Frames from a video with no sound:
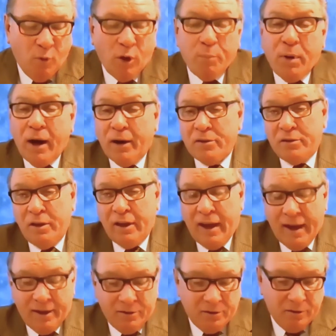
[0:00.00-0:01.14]
Four parts to
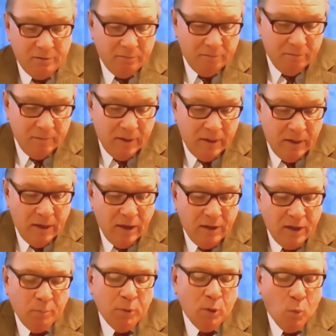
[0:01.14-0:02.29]
the answer.
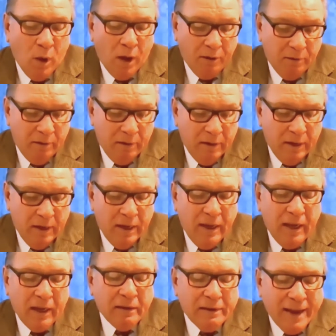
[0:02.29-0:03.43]
Number one,
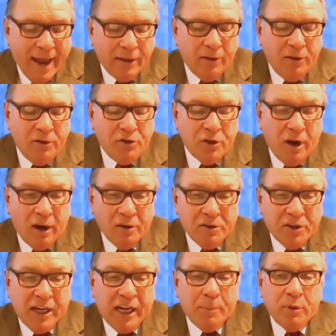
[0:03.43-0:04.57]
acknowledge our
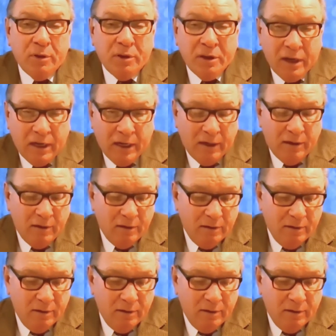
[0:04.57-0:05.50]
deep need.